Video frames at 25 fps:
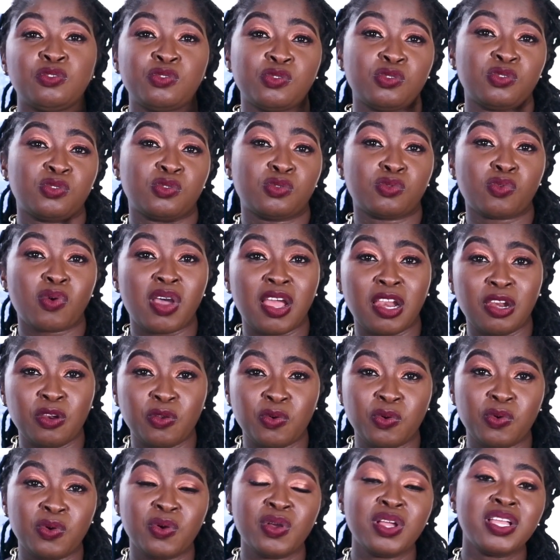to
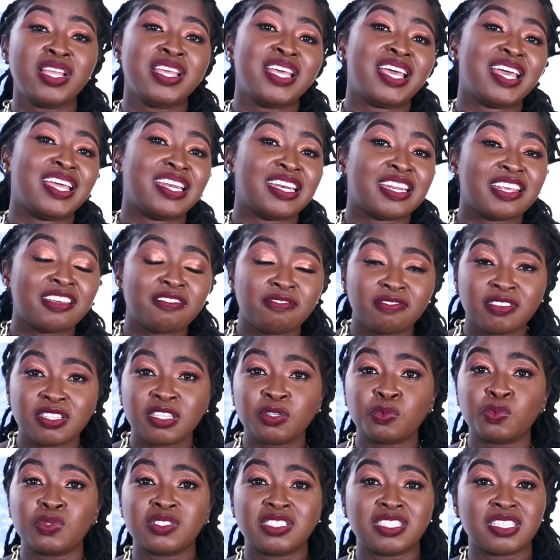swallow and
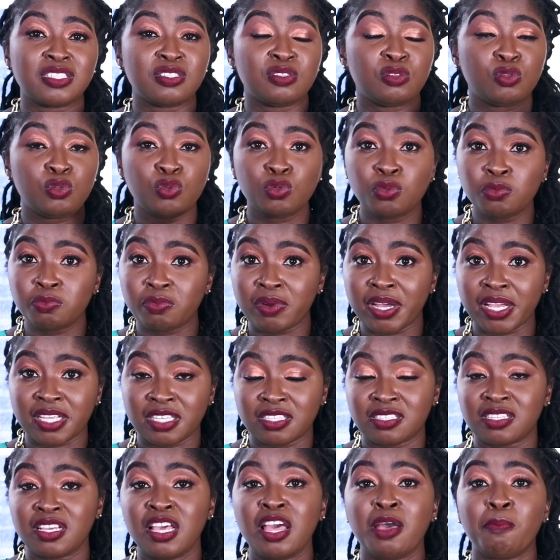everything was just too
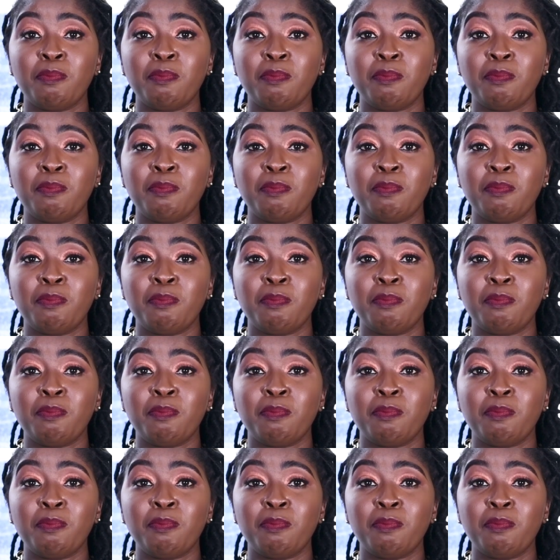much,